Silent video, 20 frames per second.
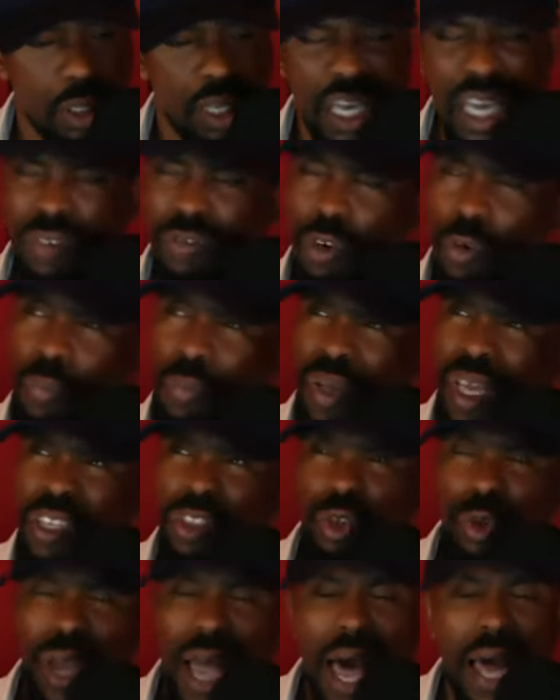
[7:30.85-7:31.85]
Evil
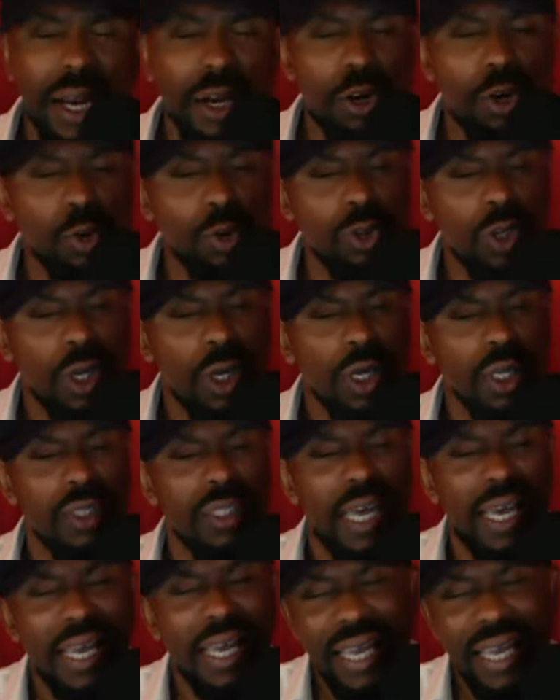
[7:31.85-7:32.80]
patrioticals, they